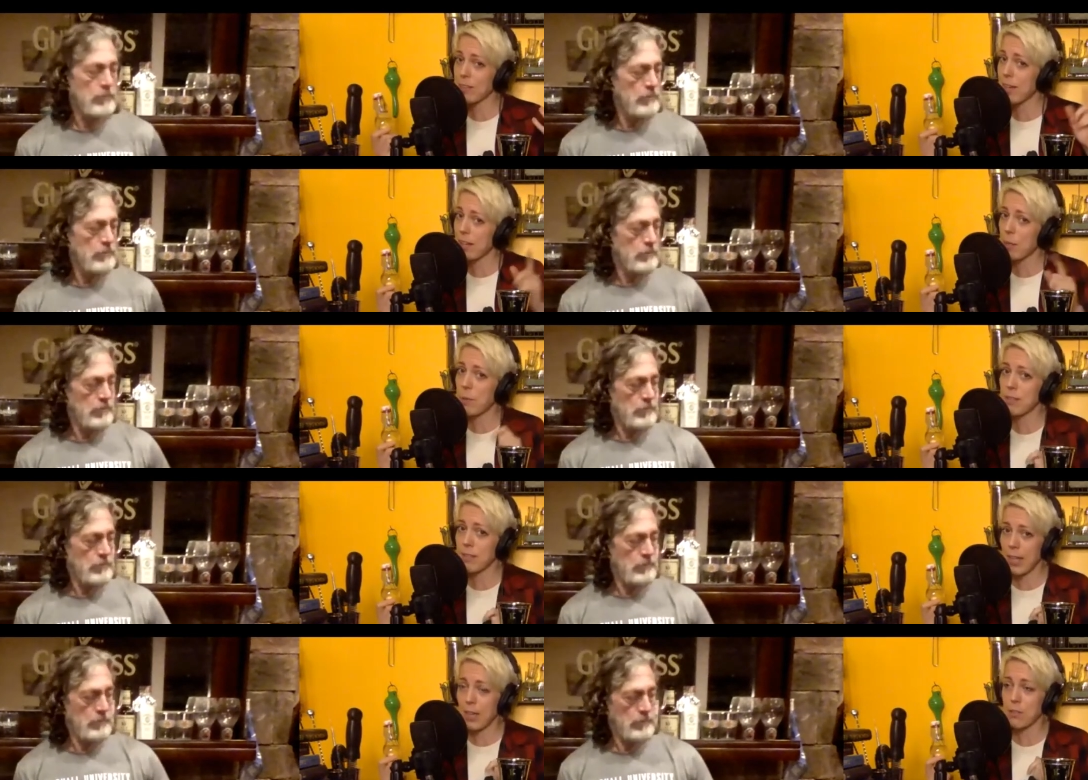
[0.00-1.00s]
Speaker 1: kind of depends
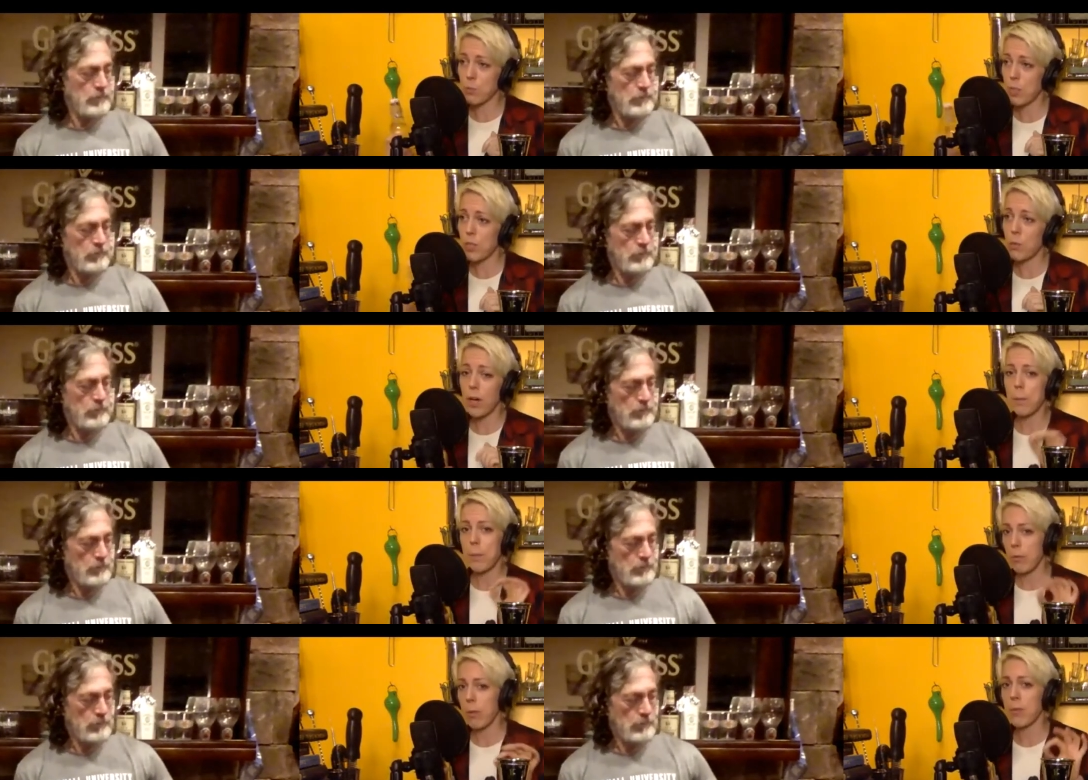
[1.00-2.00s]
on how sweet you want.
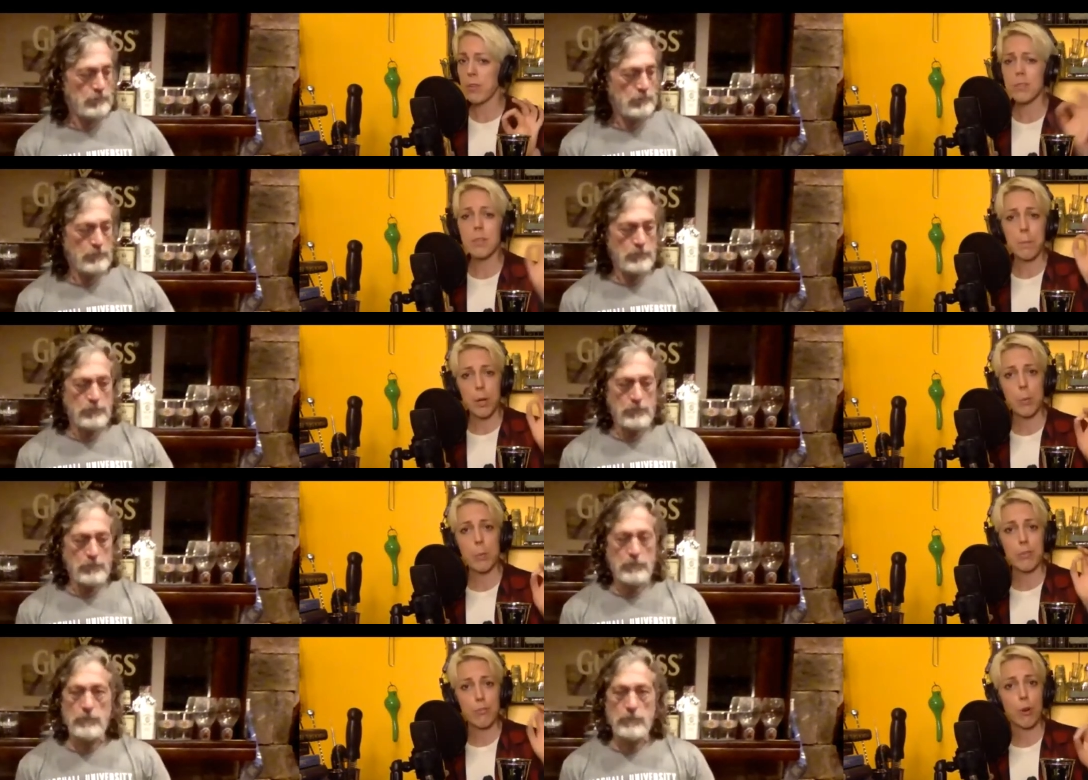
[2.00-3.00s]
But remember, this is a
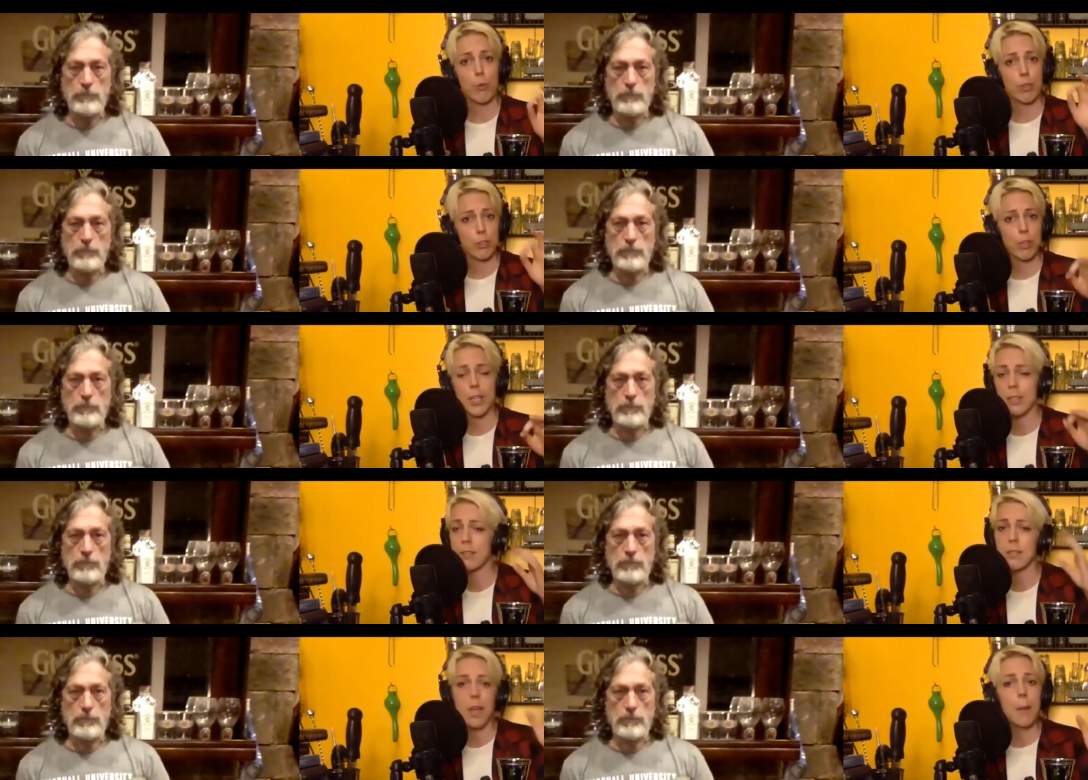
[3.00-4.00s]
bourbon forward drink. This
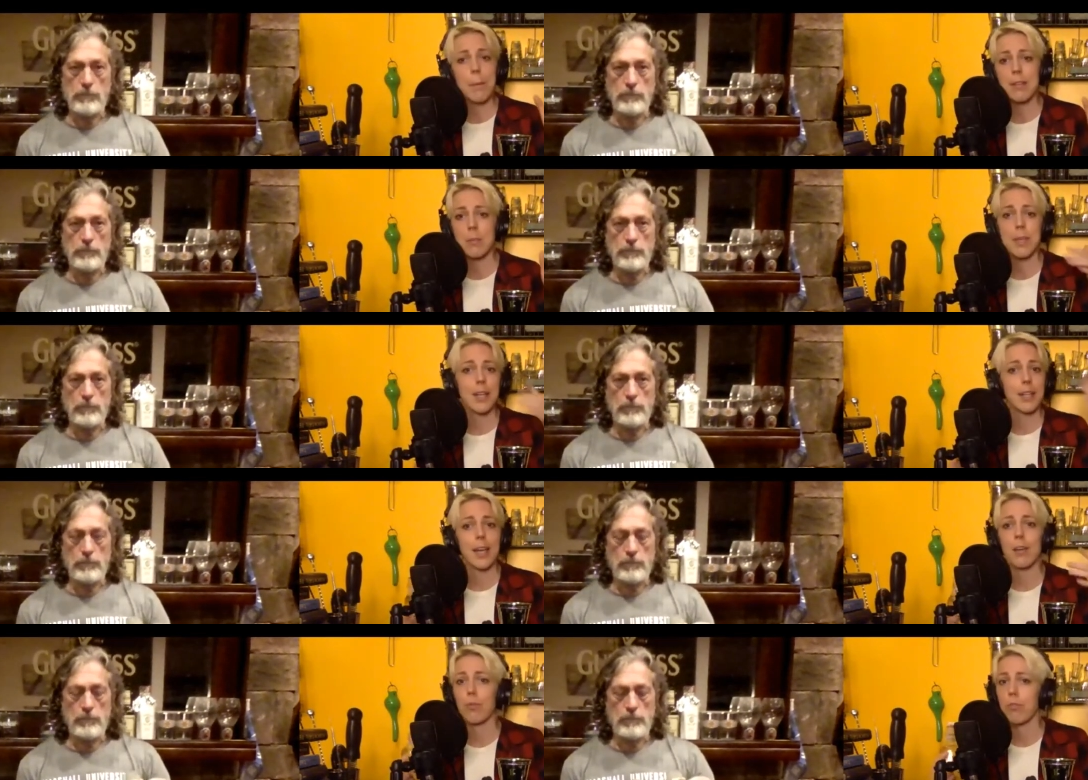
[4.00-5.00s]
is not meant to be a
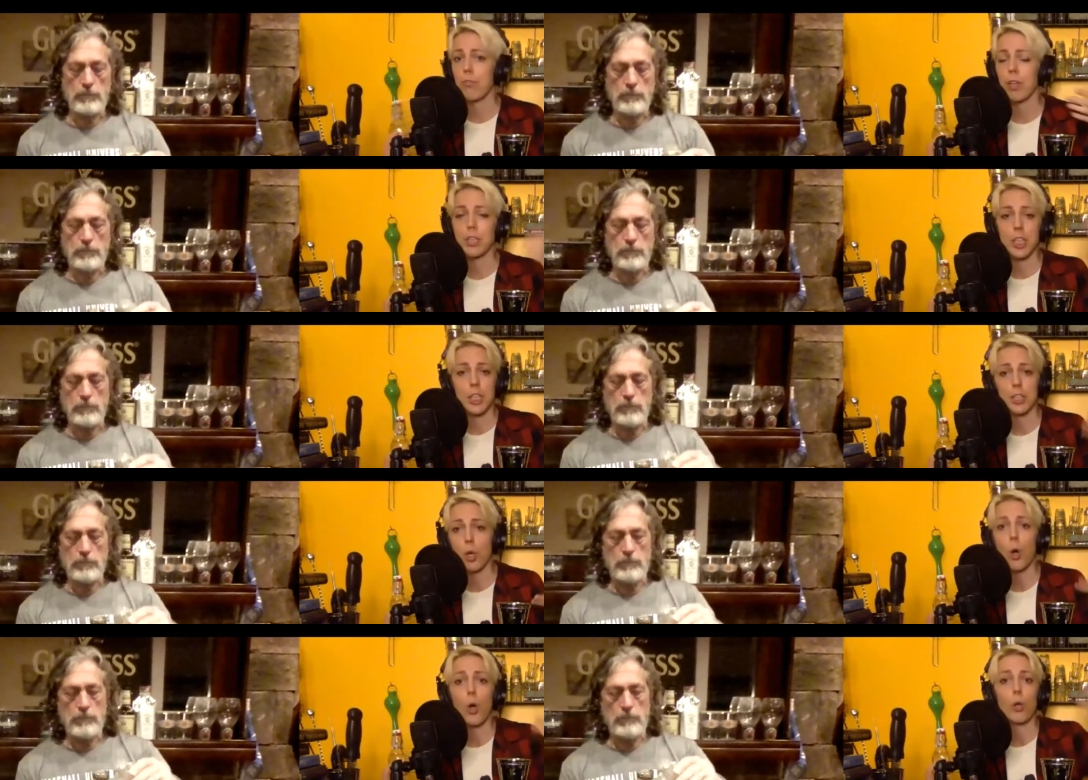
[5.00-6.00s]
light, refreshing,
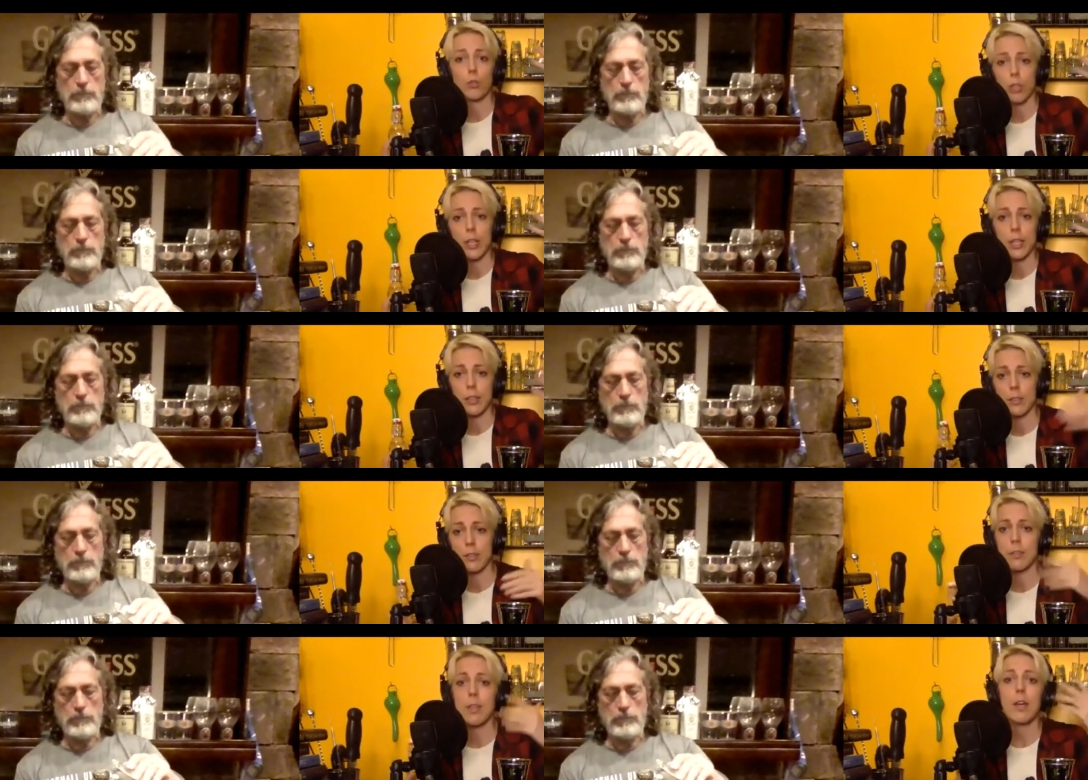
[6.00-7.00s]
tall drink. This
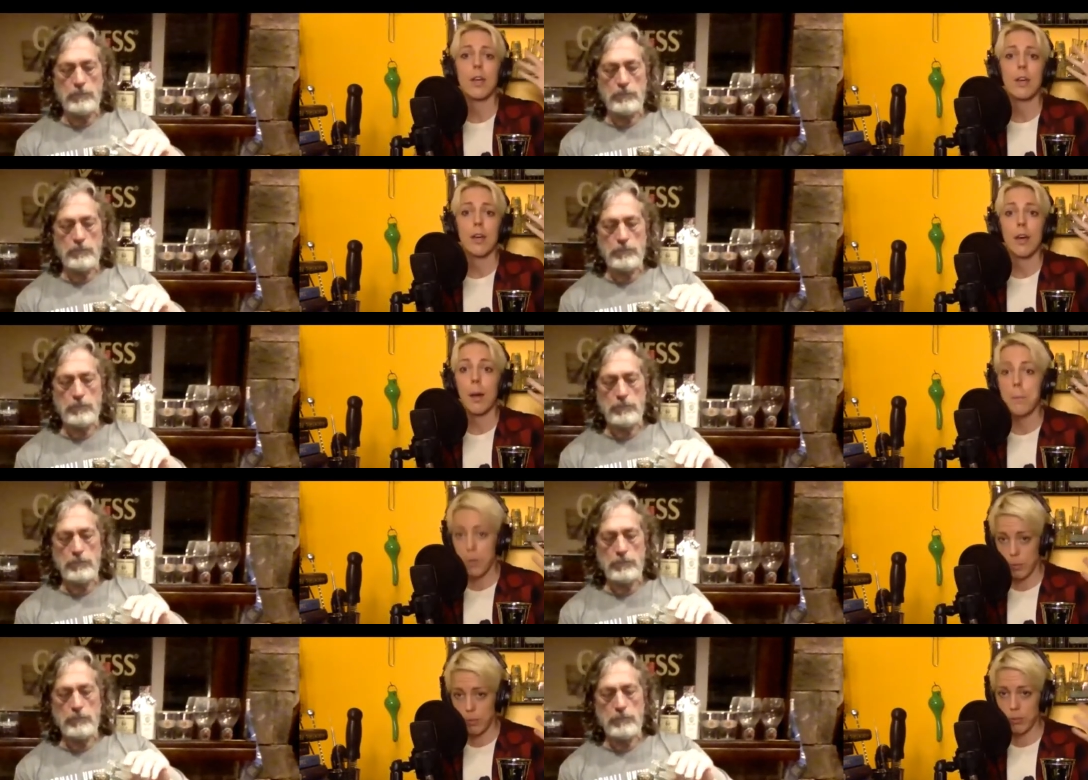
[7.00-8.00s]
is a
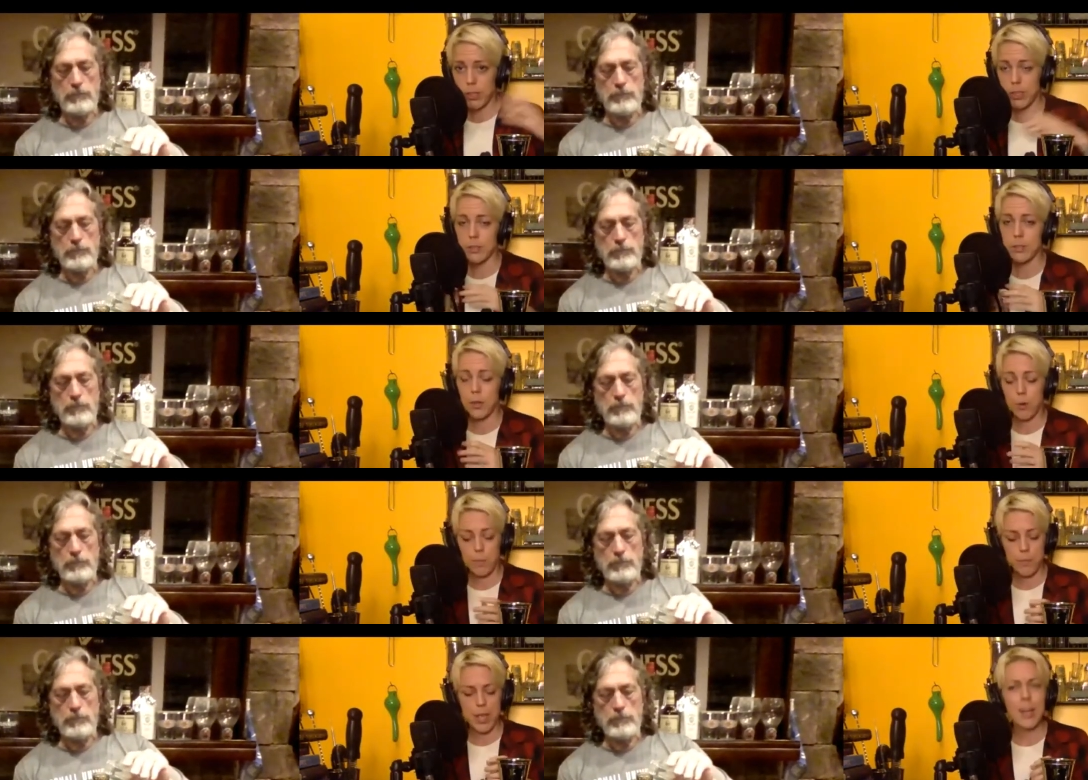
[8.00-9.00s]
bourbon drink. So
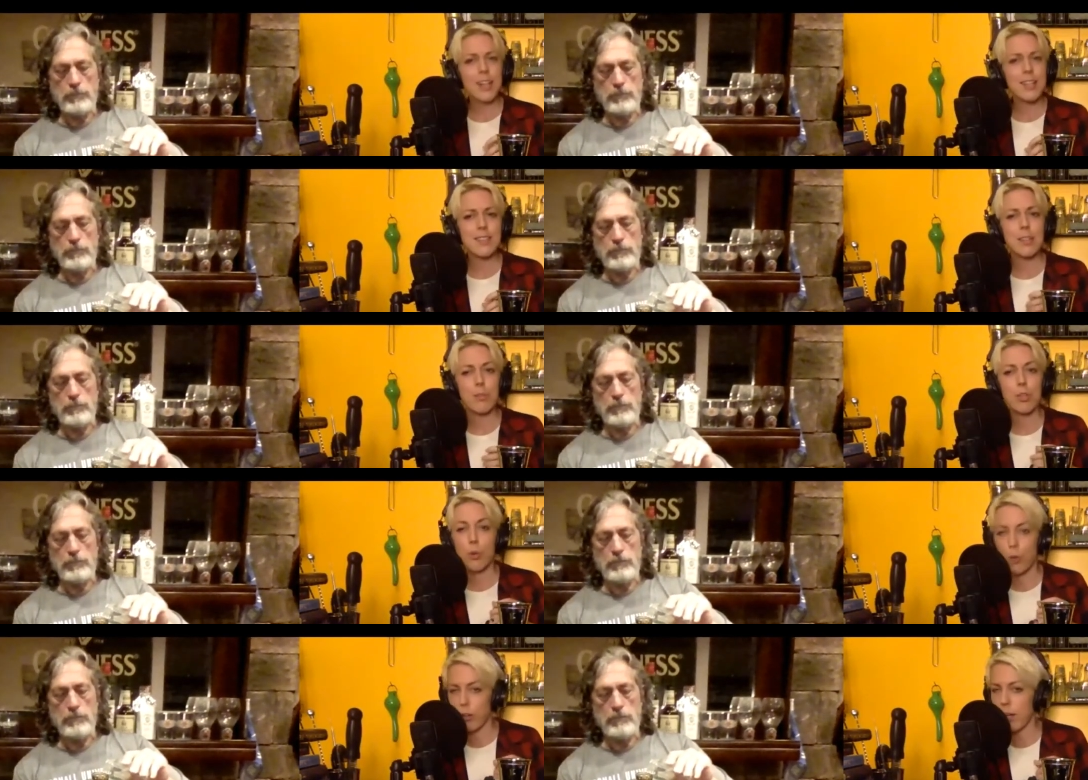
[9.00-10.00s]
I'm going to stick with a
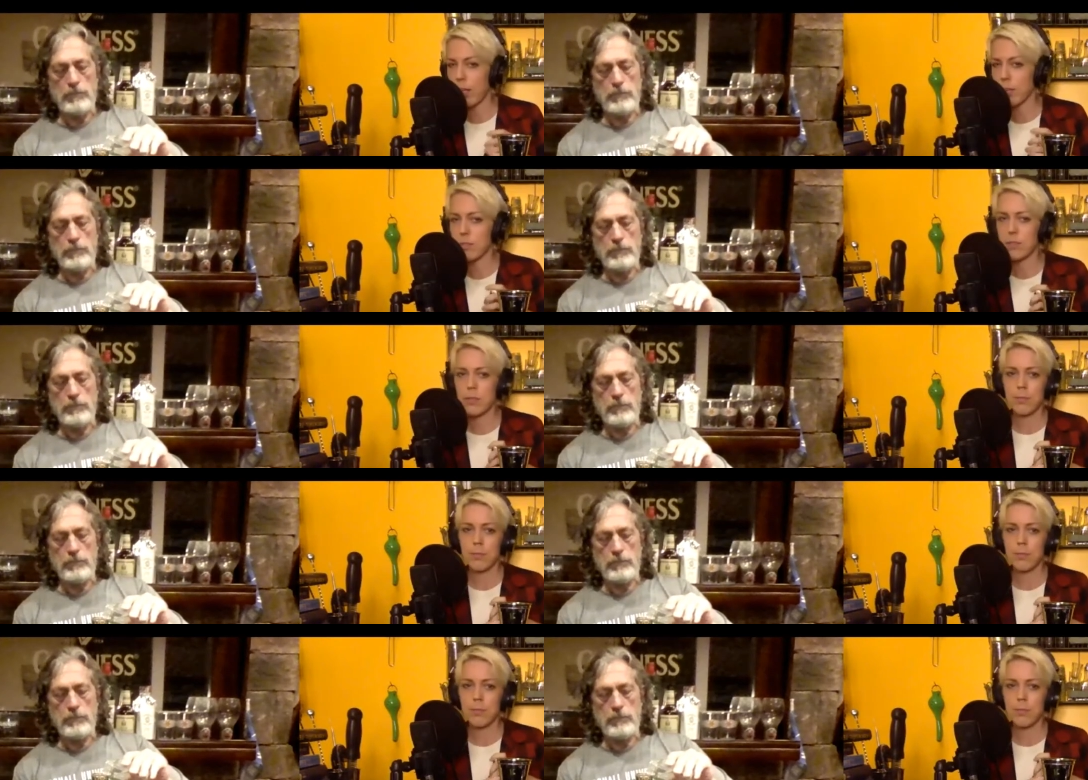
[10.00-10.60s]
quarter ounce.